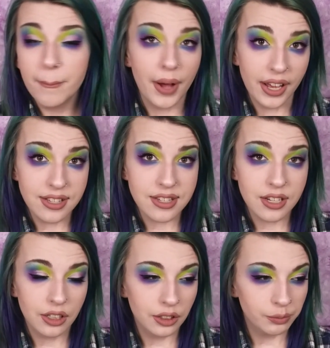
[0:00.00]

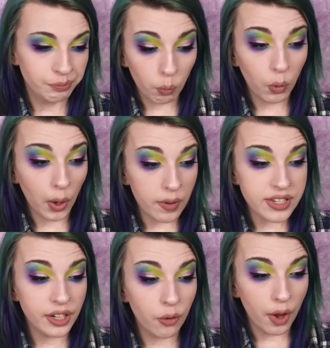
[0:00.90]
but where
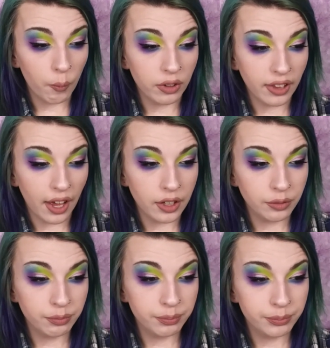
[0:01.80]
was going with that?